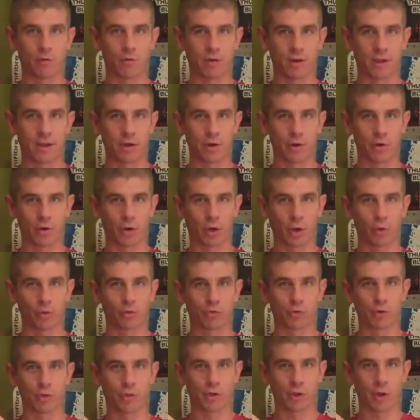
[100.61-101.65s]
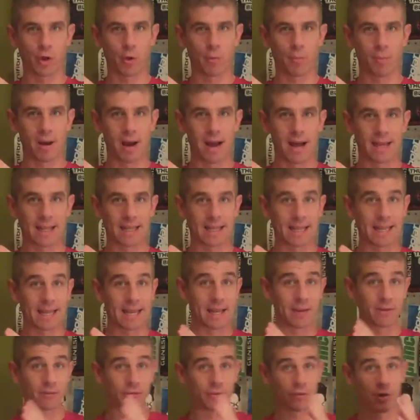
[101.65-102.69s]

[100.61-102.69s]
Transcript: over here, closer to the co-poly end.